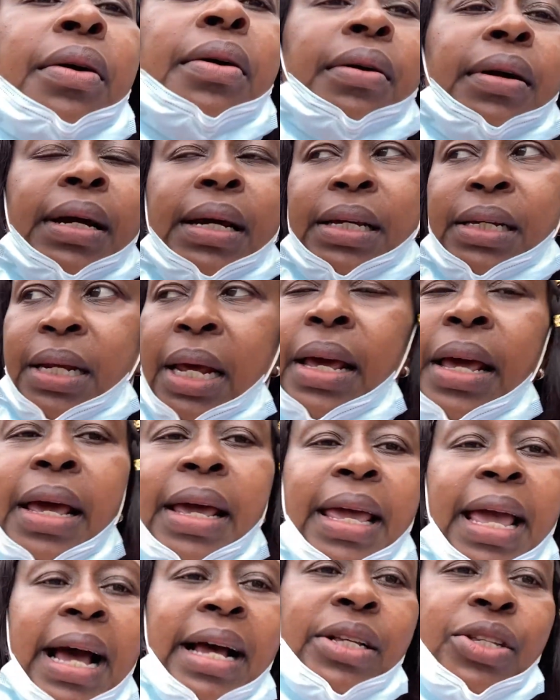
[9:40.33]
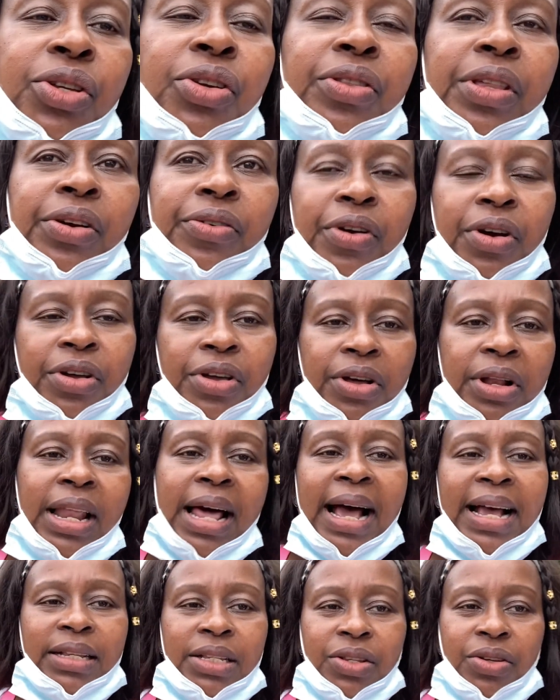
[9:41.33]
Right, yeah, so the Royal
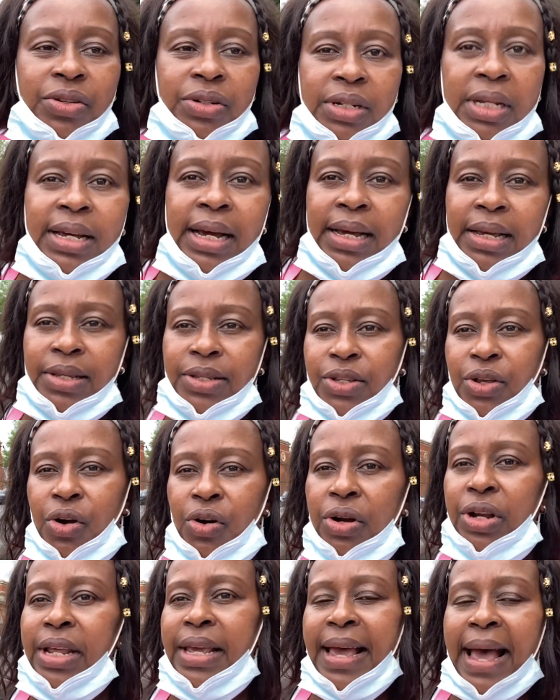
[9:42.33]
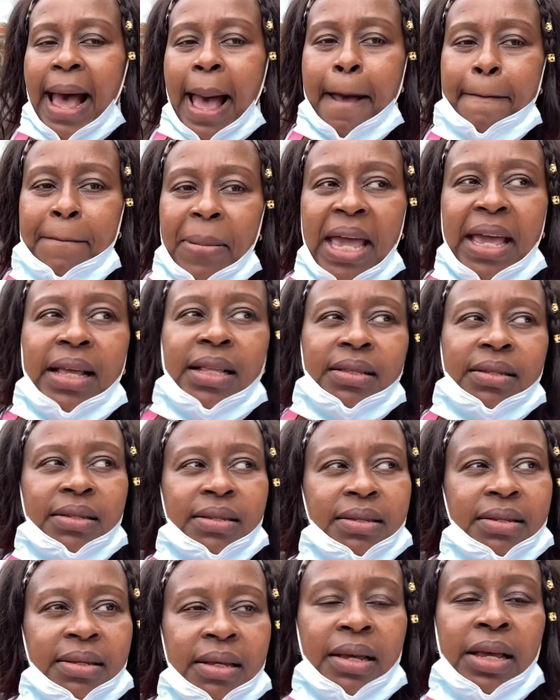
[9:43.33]
Ascot, guys, only happens
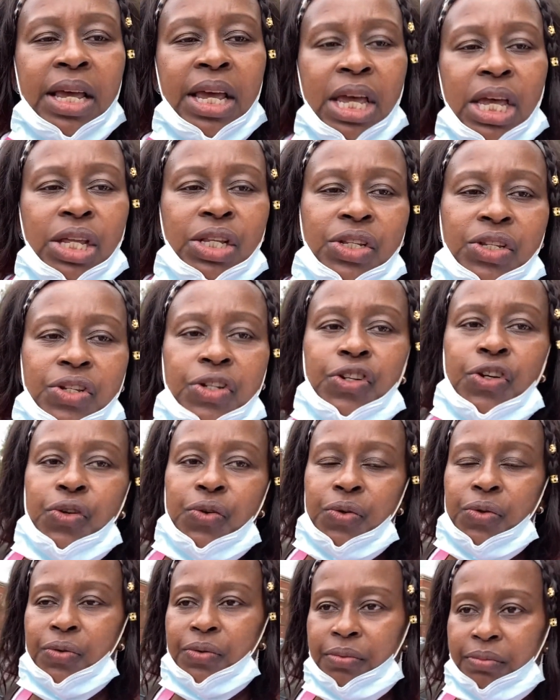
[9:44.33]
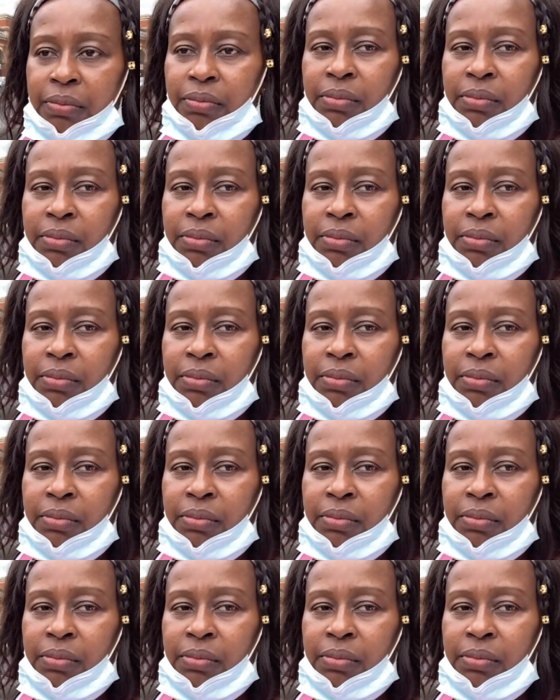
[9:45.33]
in June.